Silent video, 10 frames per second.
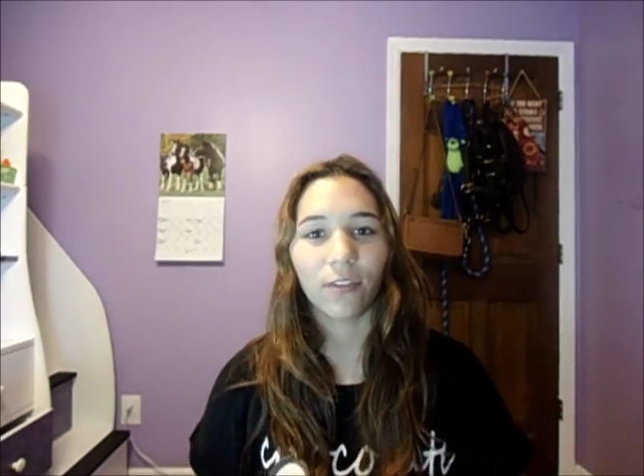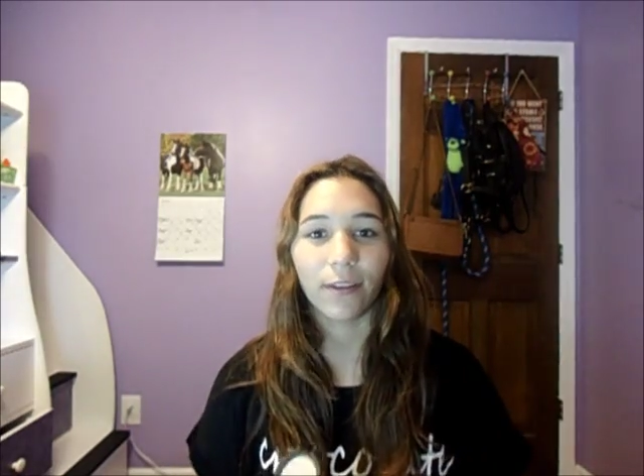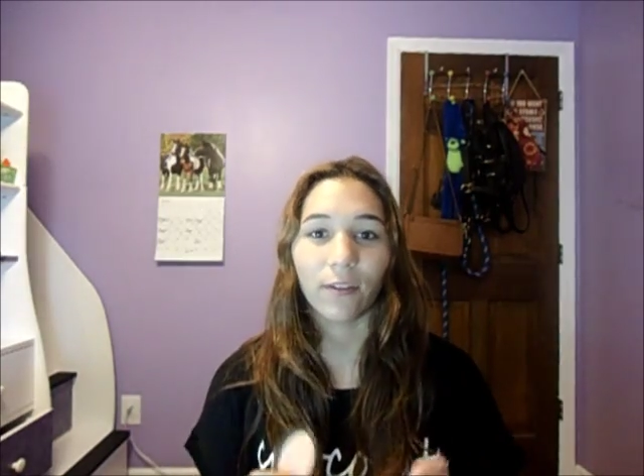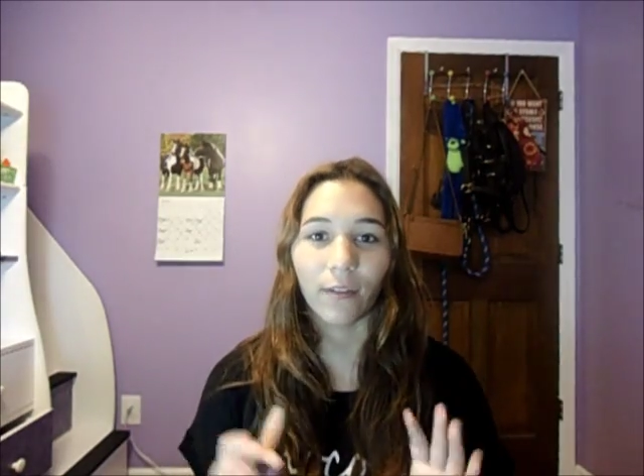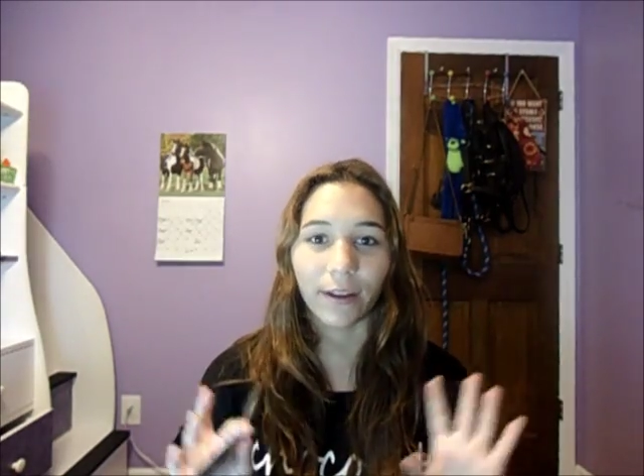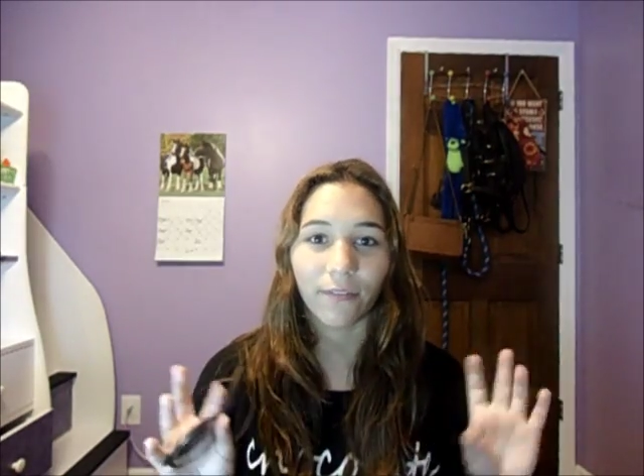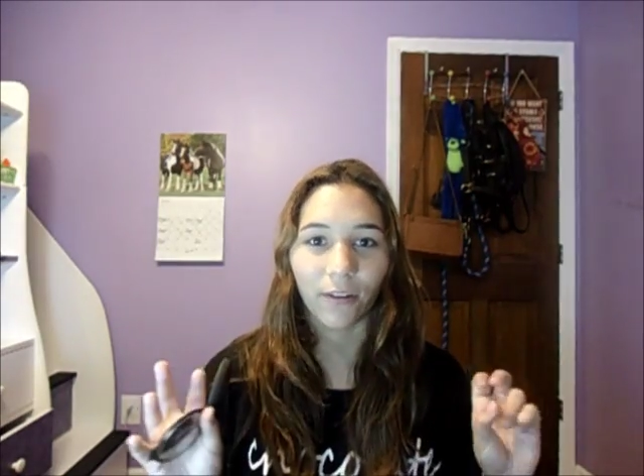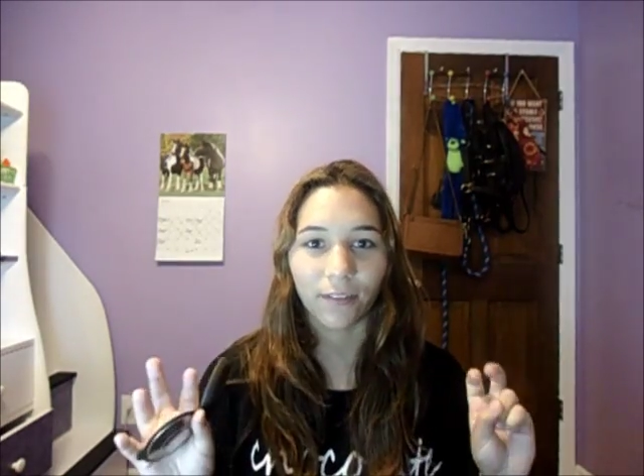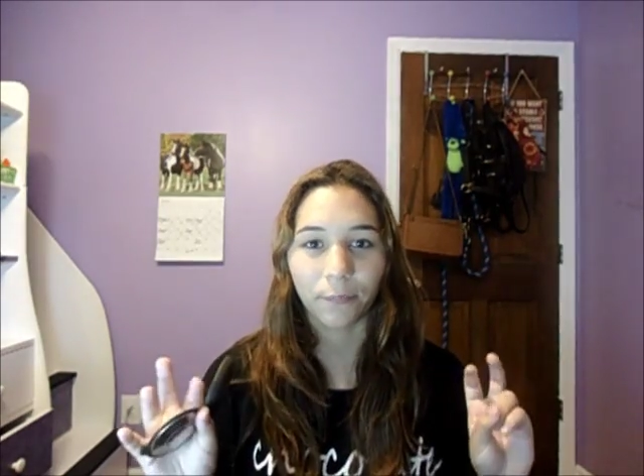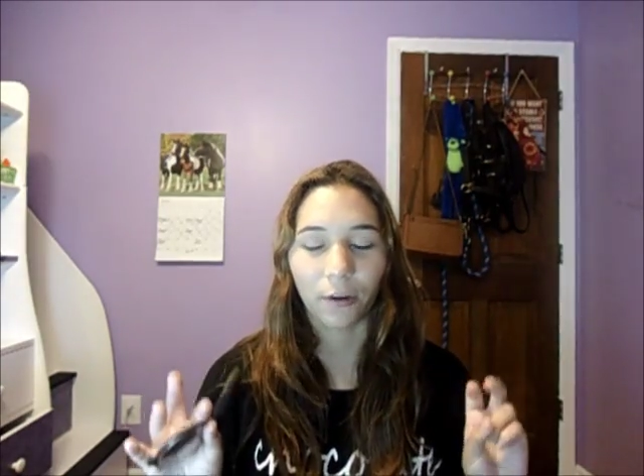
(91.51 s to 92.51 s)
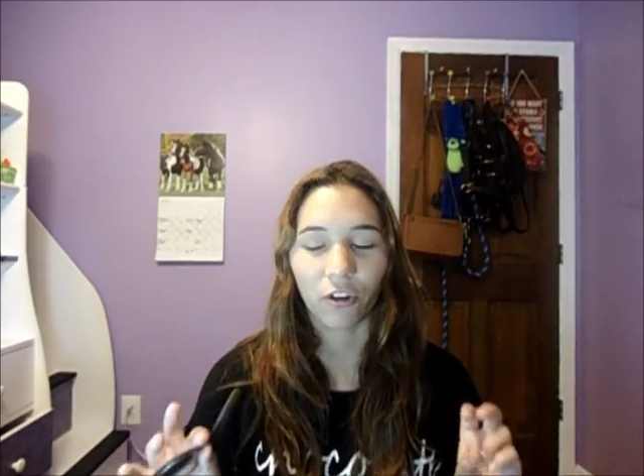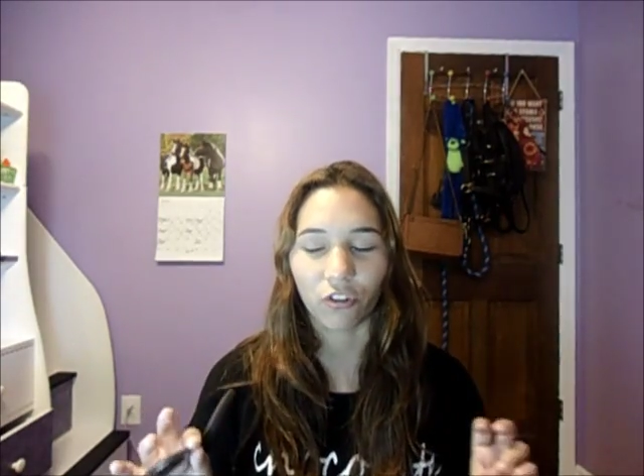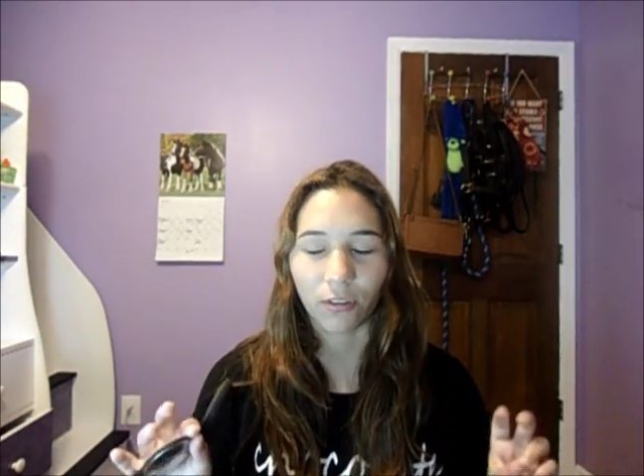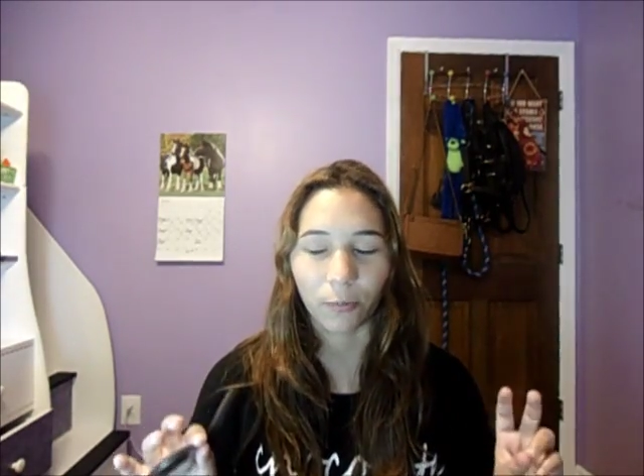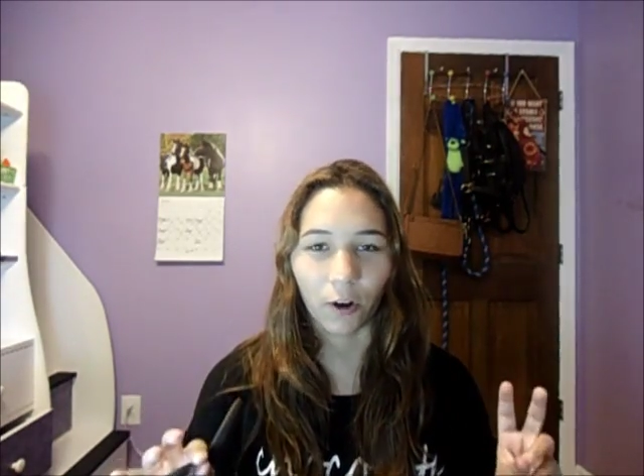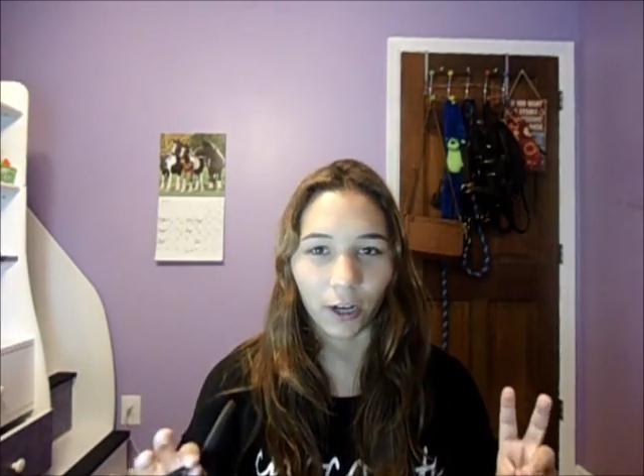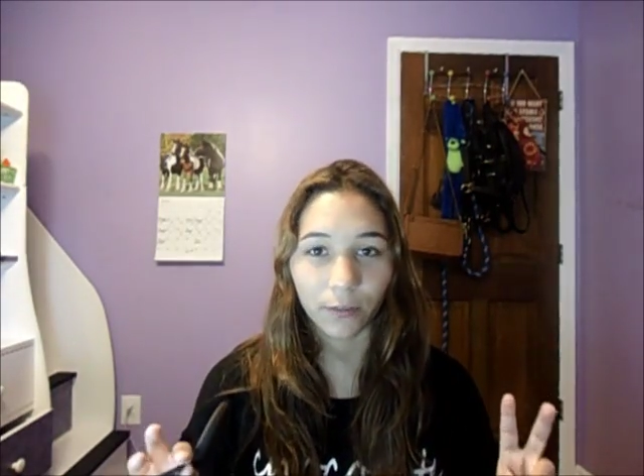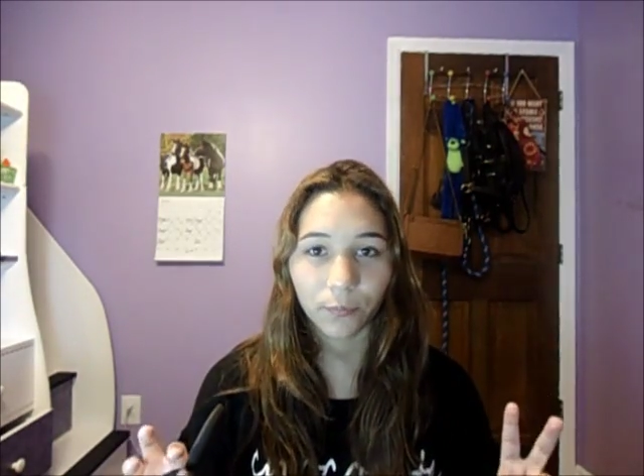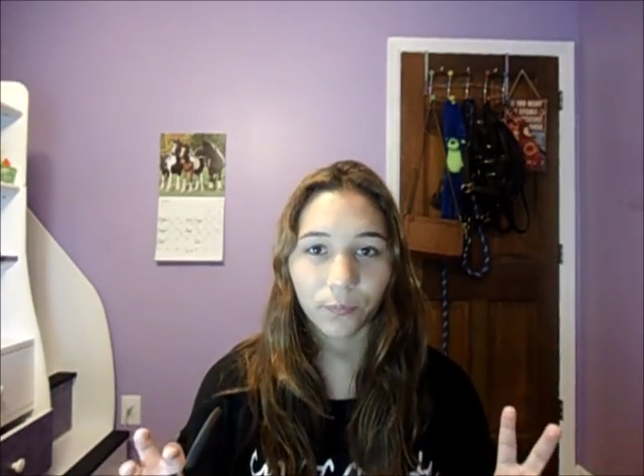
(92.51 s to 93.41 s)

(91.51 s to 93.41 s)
the first impressions part.